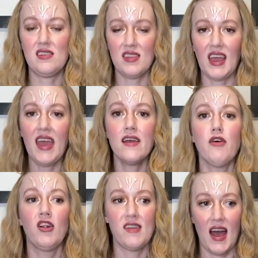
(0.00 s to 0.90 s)
the cave
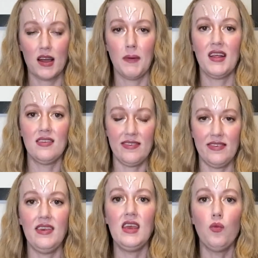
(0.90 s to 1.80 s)
on Dagobah and
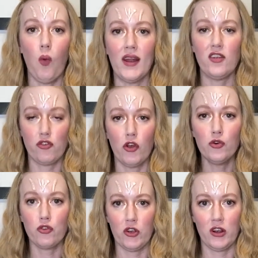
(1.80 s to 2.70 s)
see what it
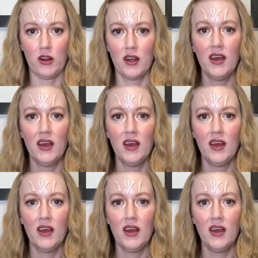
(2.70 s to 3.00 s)
shows her.